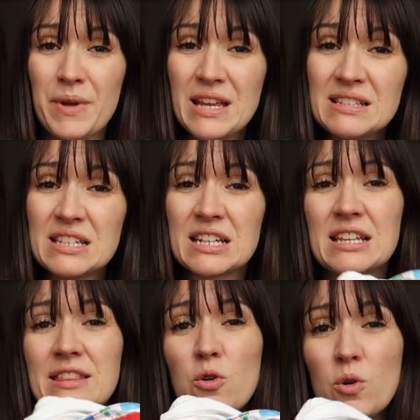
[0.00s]

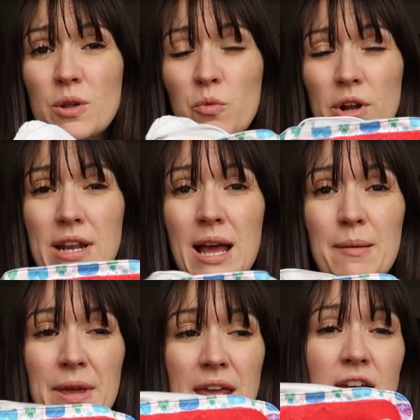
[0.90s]
basically the all-in-one
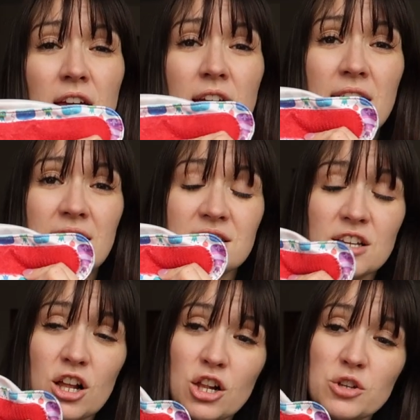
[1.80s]
nappy is
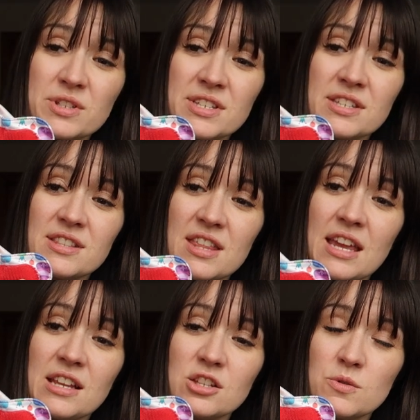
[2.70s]
the closest
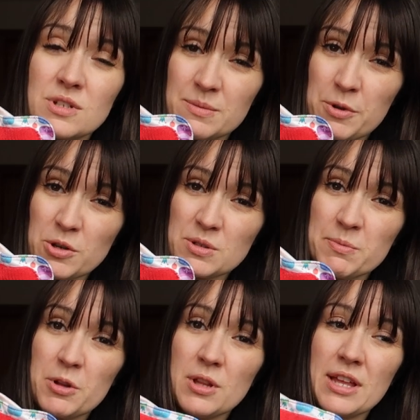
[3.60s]
thing to a
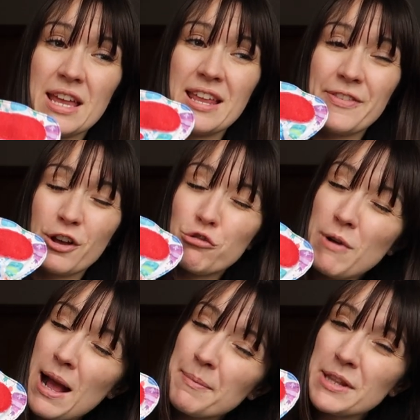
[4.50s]
disposable in the
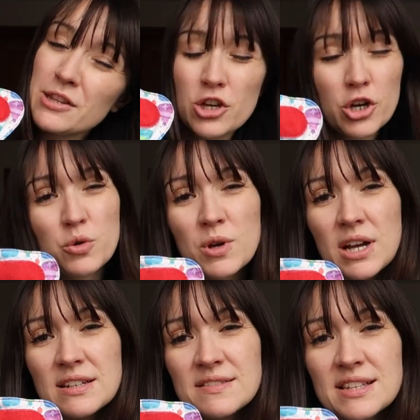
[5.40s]
grab-and-go
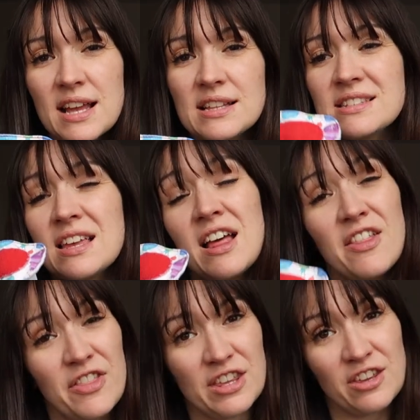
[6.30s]
kind of sense
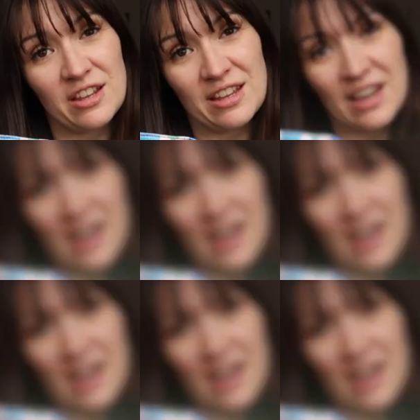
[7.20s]
that you're gonna